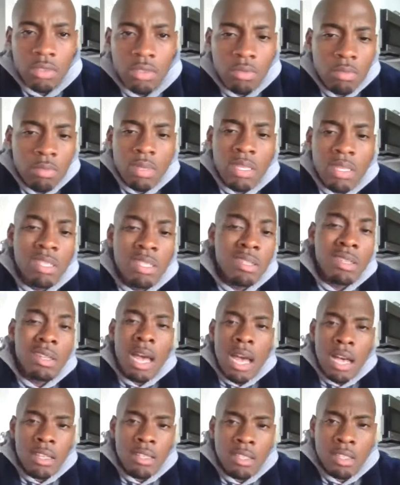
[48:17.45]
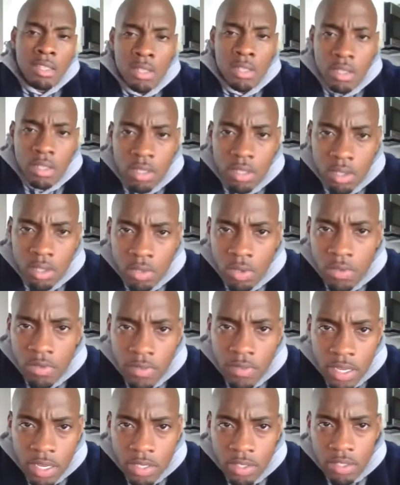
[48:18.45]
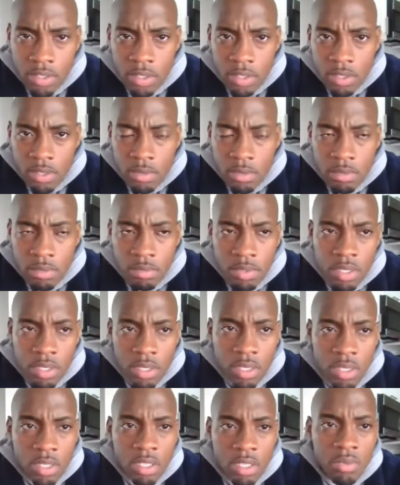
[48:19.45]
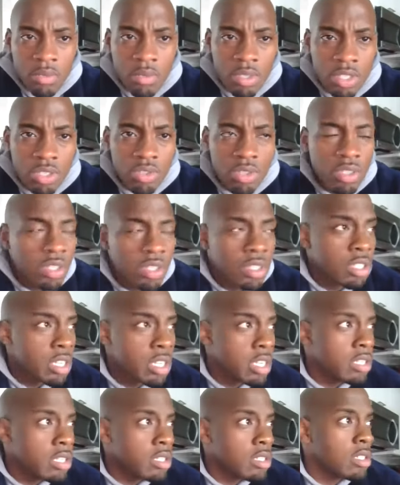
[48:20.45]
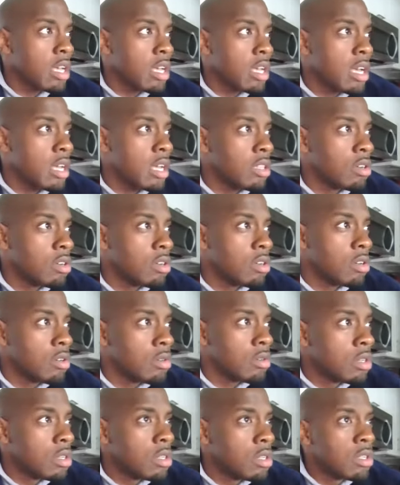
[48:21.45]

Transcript: So, but as a new investor, particularly, would you suggest that though,